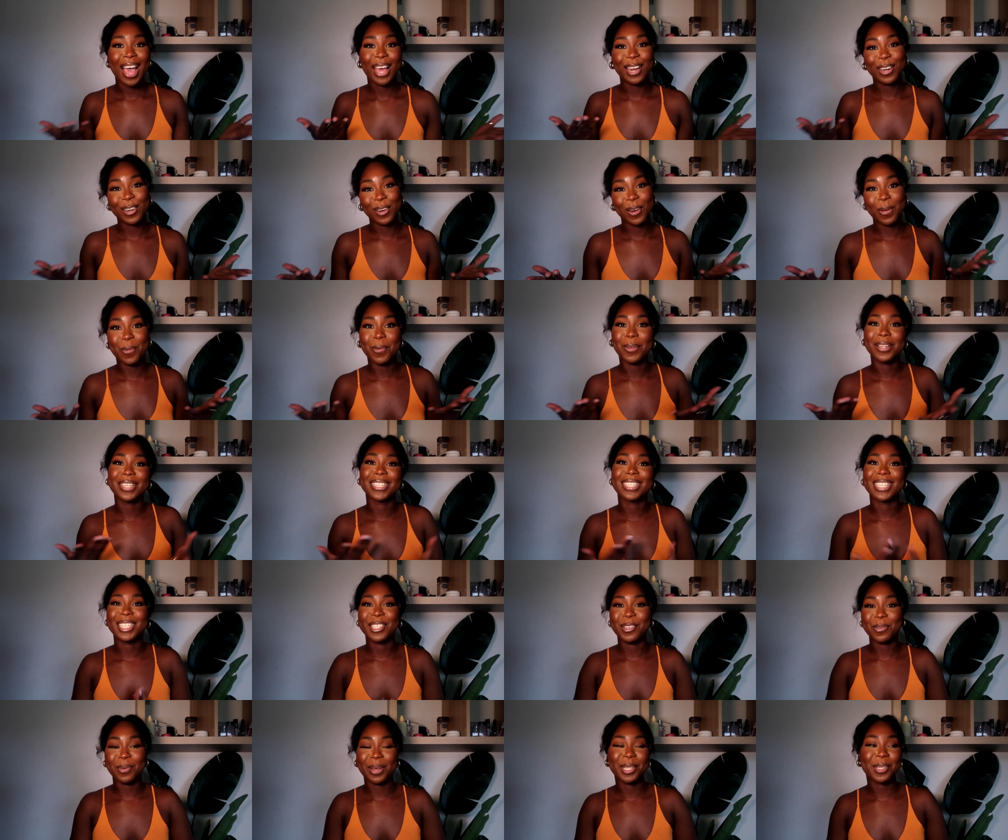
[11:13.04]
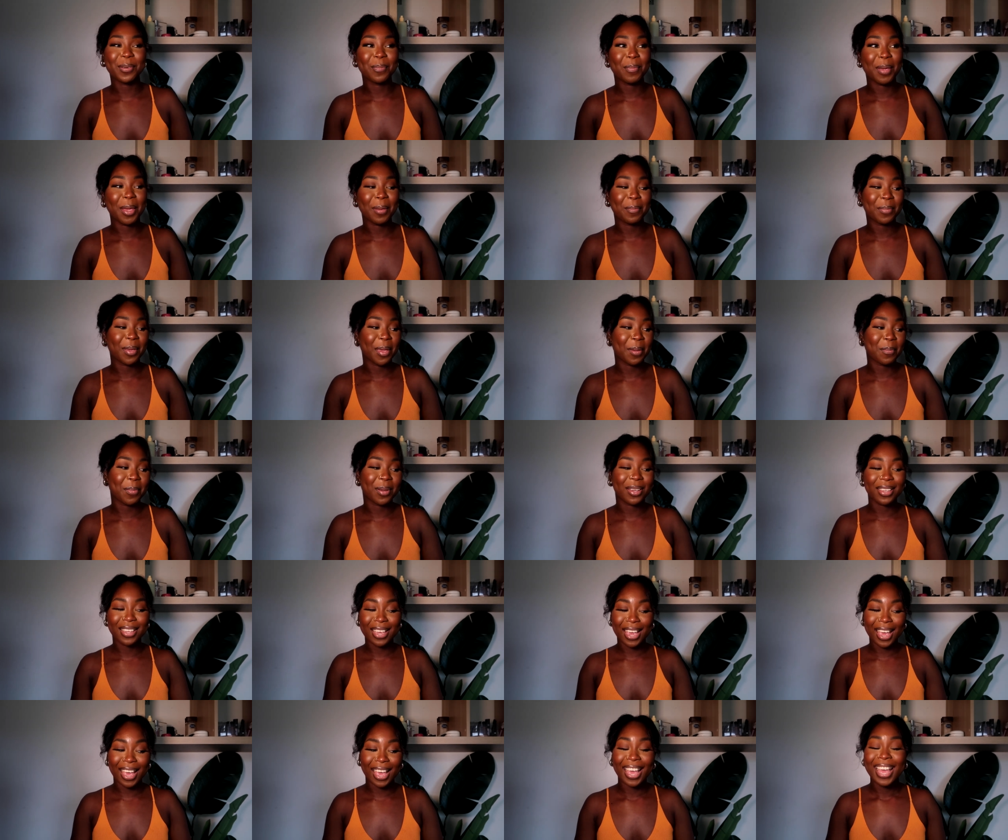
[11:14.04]
i don't know what the situation may be
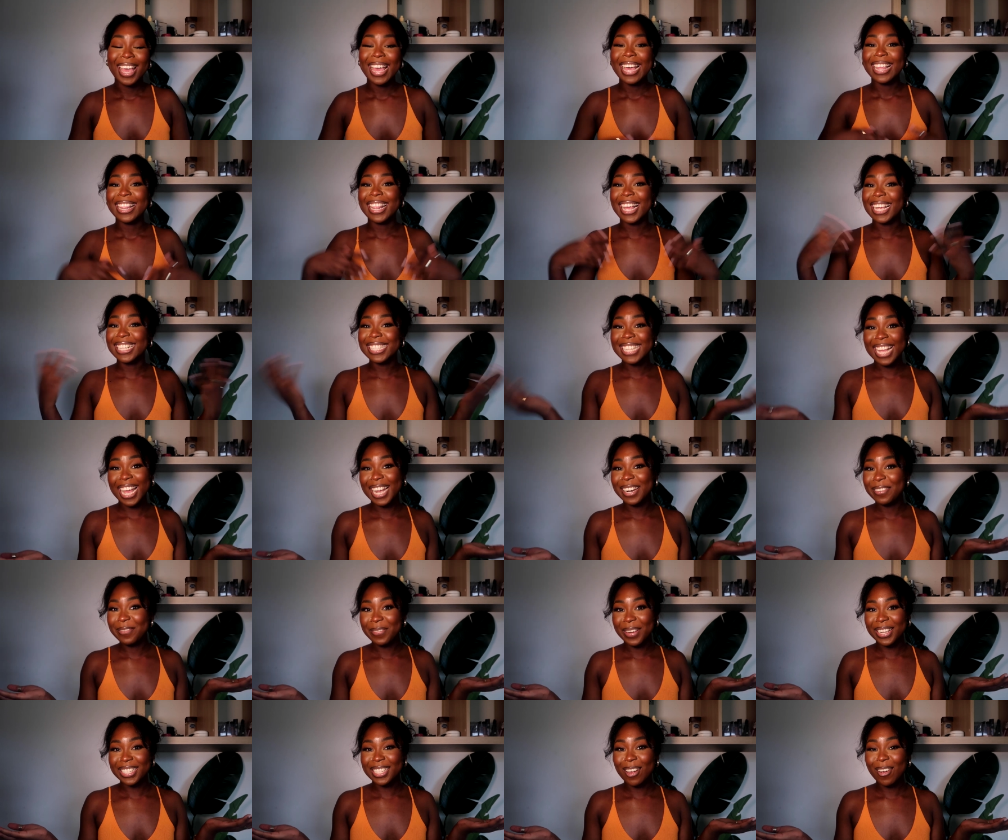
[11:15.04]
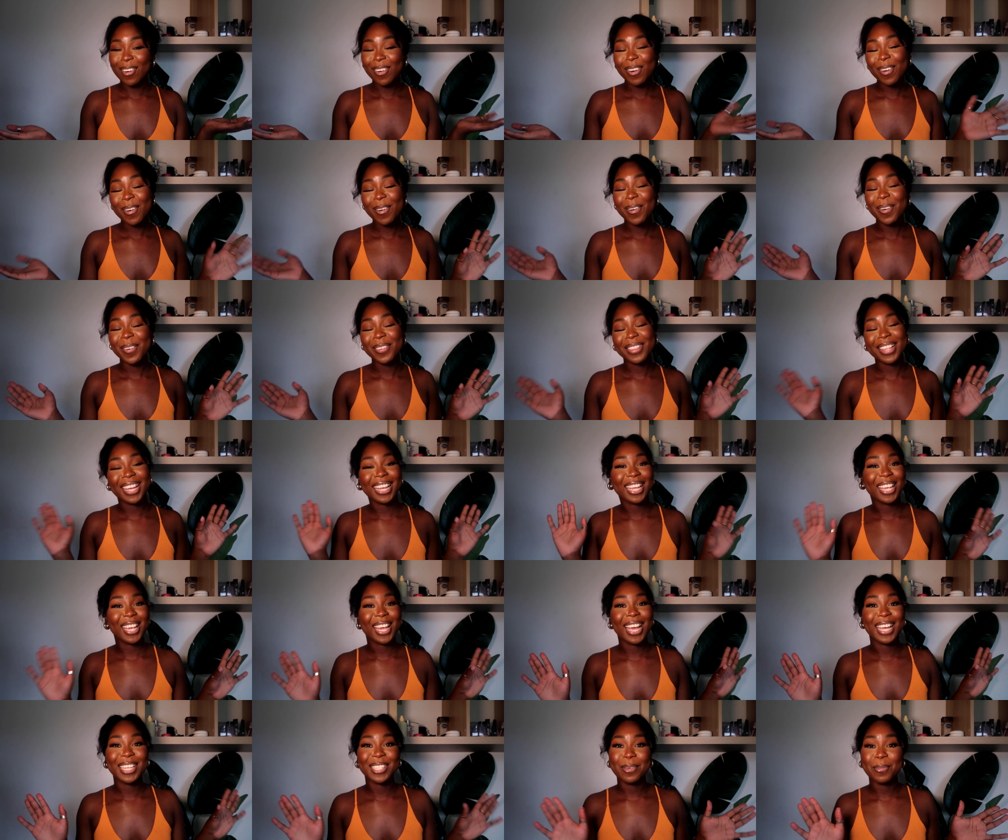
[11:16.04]
but yeah that's the end of my zara haul thank
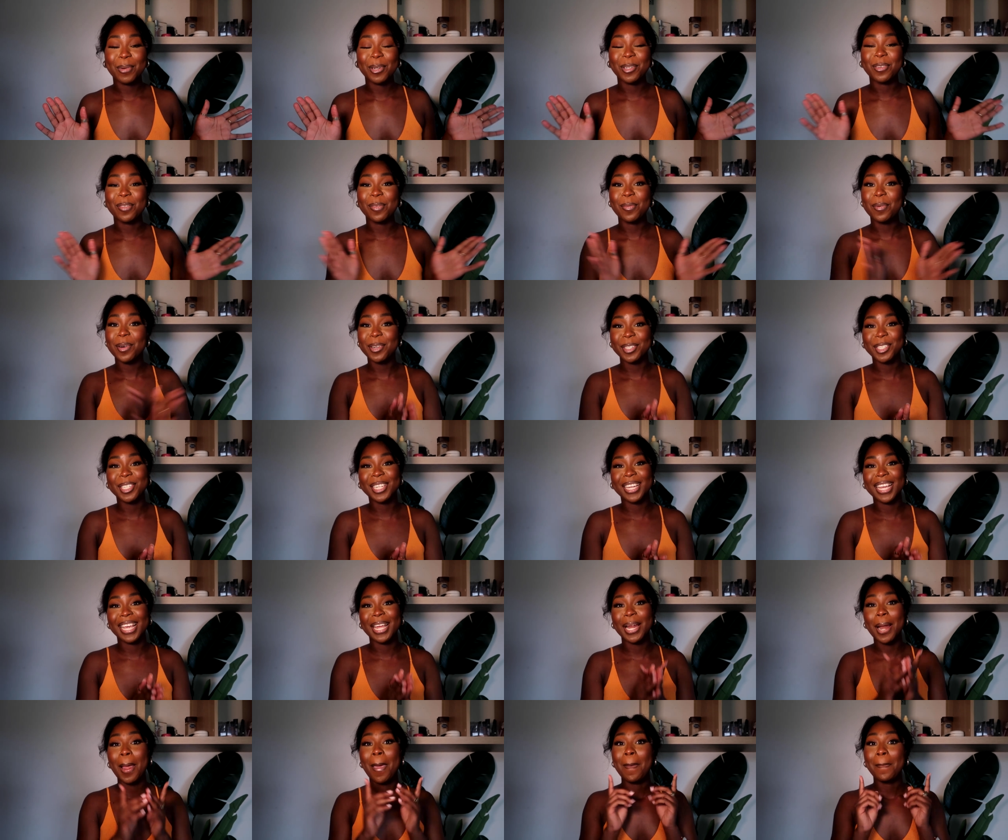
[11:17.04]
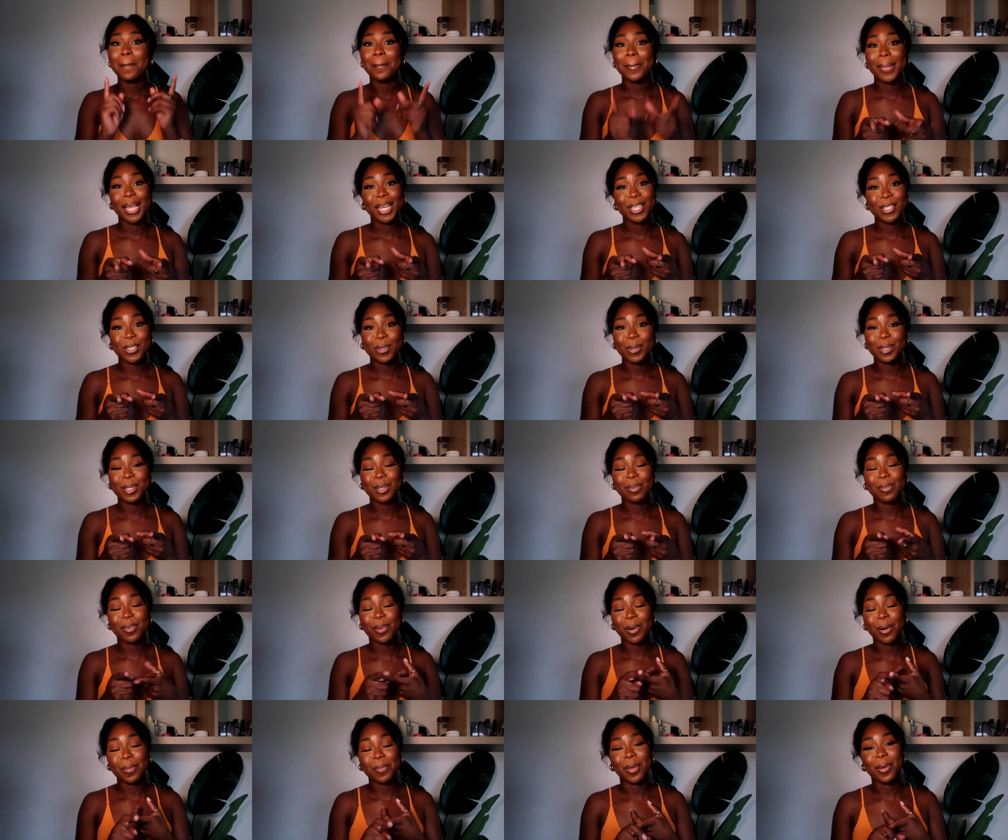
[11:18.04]
you guys so much for watching make sure to
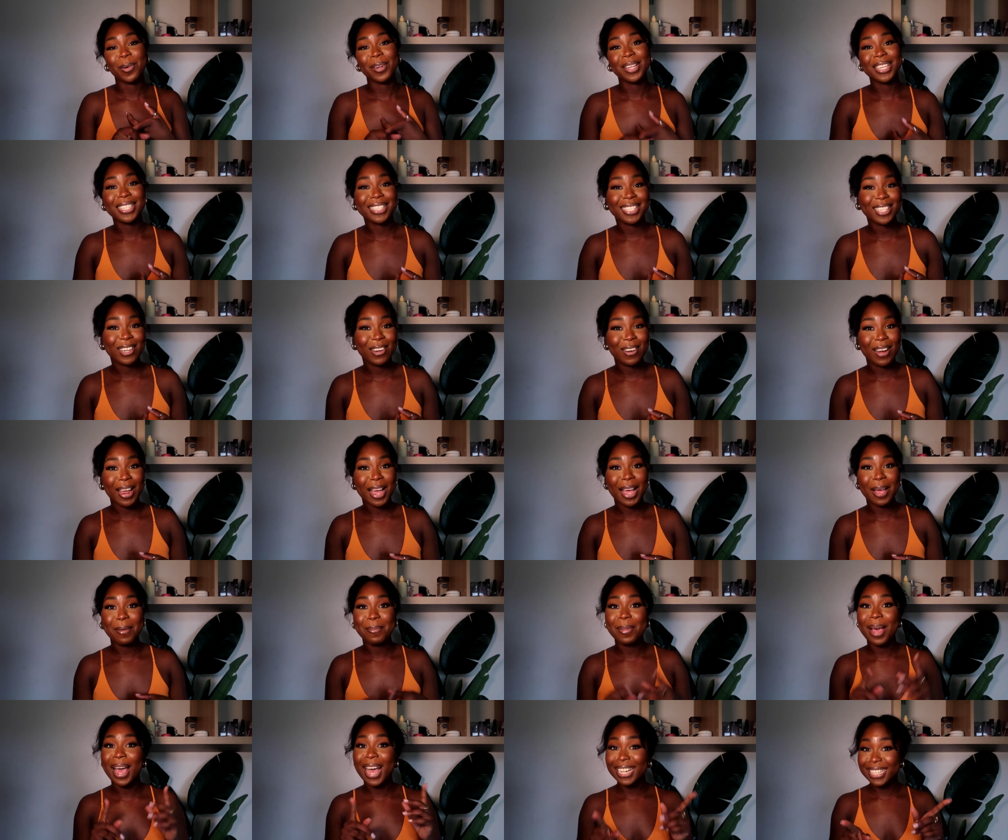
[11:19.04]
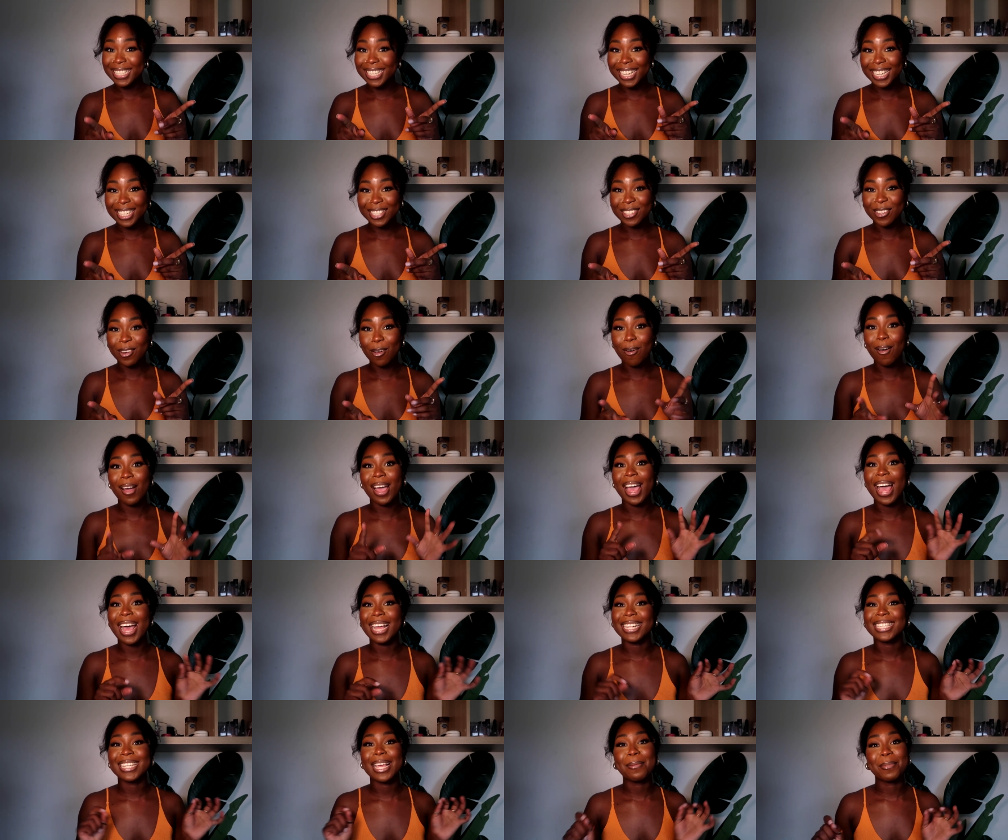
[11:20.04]
follow me on instagram and tiktok
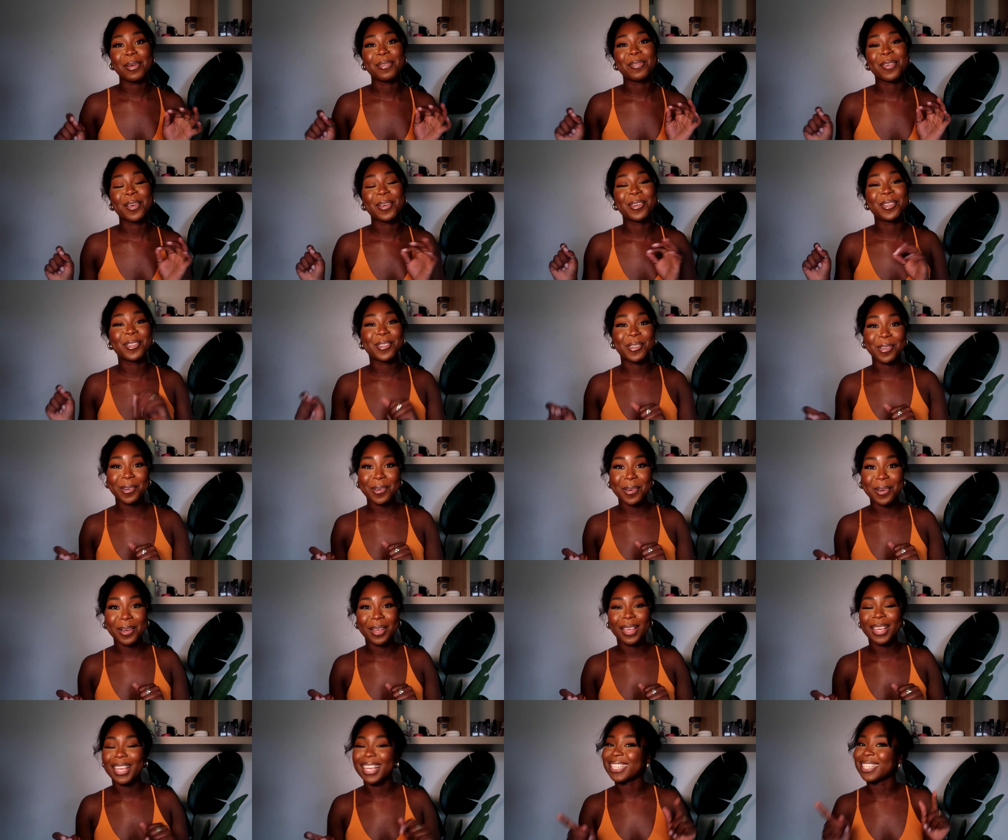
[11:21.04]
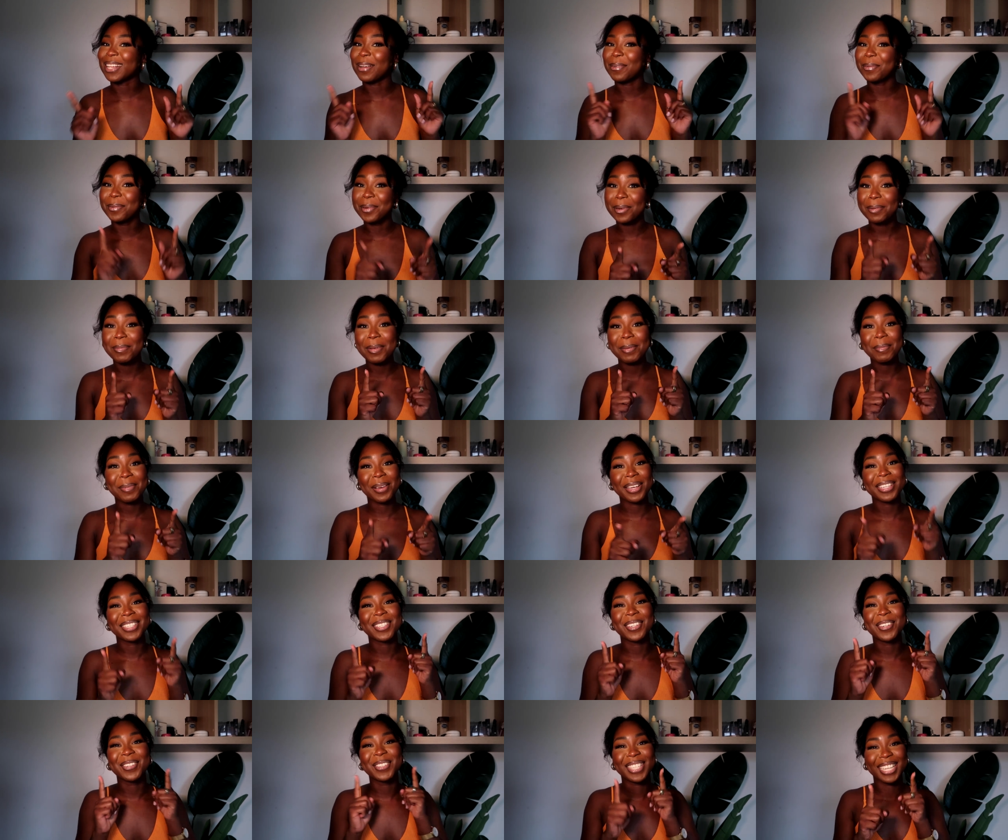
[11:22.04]
at mfo joy because i will be
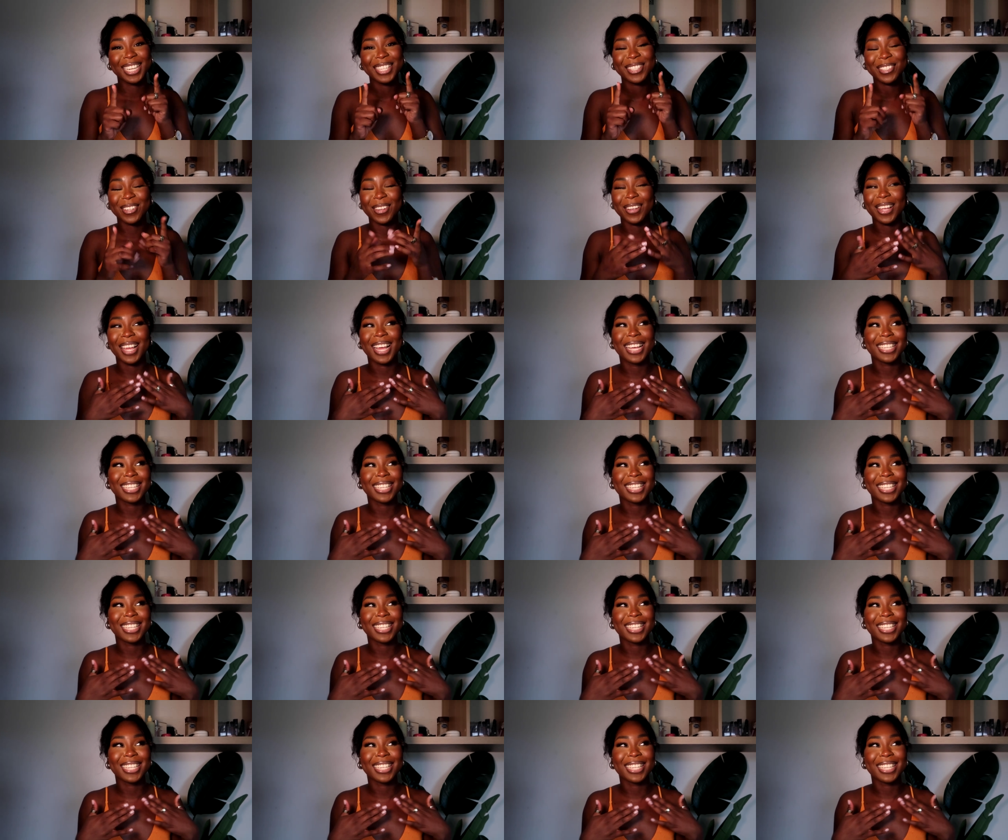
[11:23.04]
posting on TikTok,